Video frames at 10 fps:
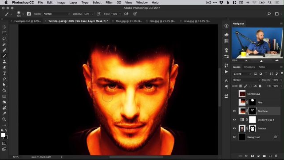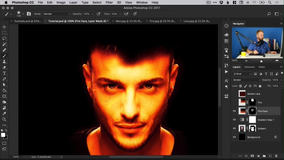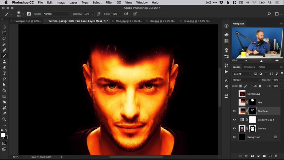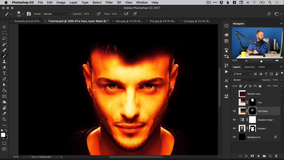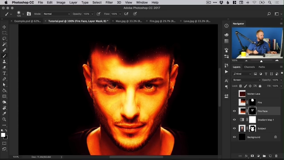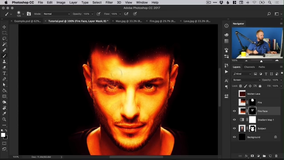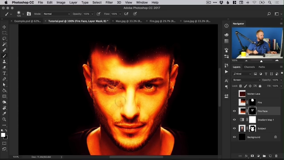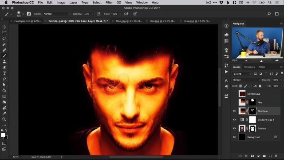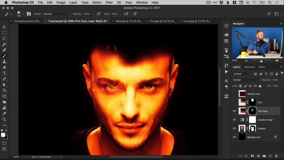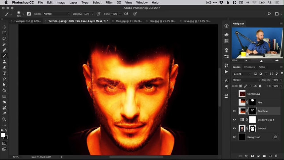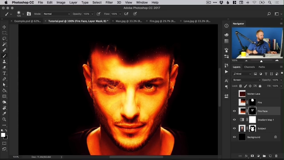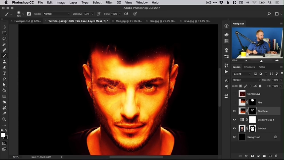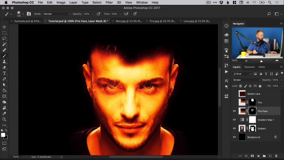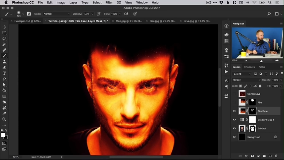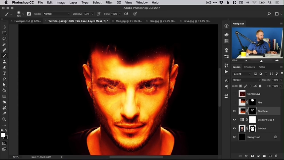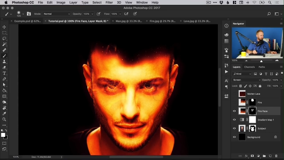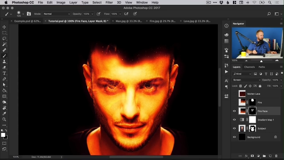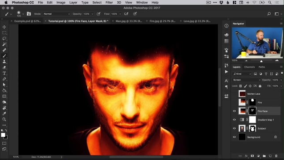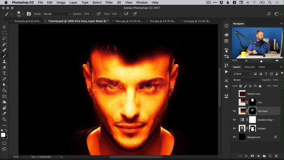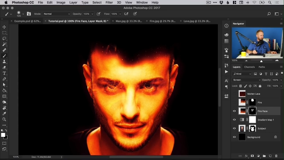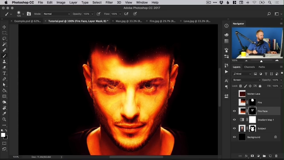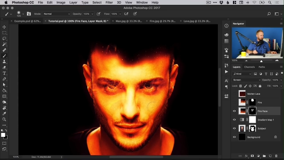Nobody speaks.